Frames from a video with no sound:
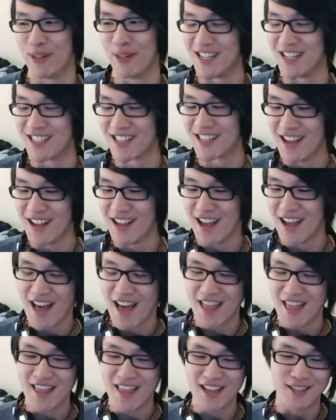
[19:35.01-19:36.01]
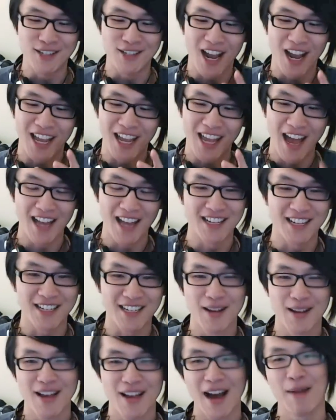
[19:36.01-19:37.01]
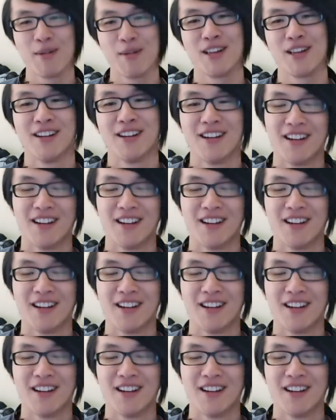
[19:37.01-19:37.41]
This this gigantic... ta- I mean,